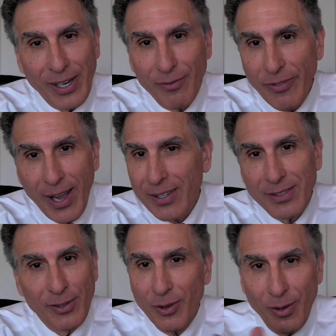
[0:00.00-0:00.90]
In fact,
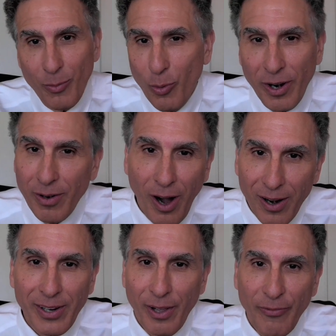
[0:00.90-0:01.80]
we're
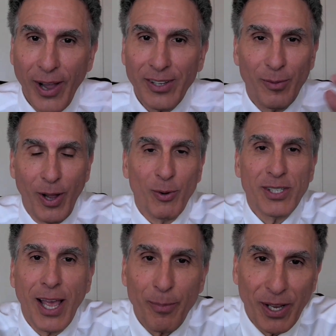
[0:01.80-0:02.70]
hardly affected by
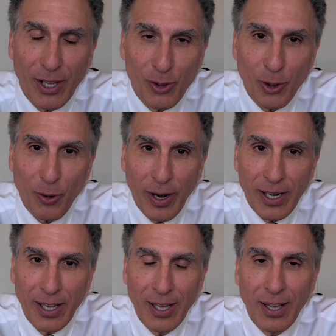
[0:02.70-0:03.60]
what's happening in Ukraine.